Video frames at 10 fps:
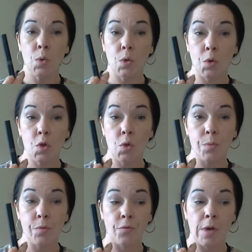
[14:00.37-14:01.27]
touch-ups
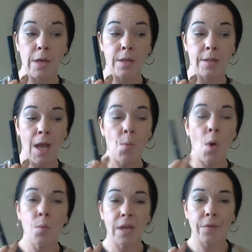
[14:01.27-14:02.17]
throughout the day, one
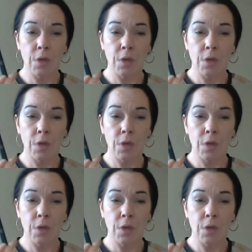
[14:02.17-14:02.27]
was after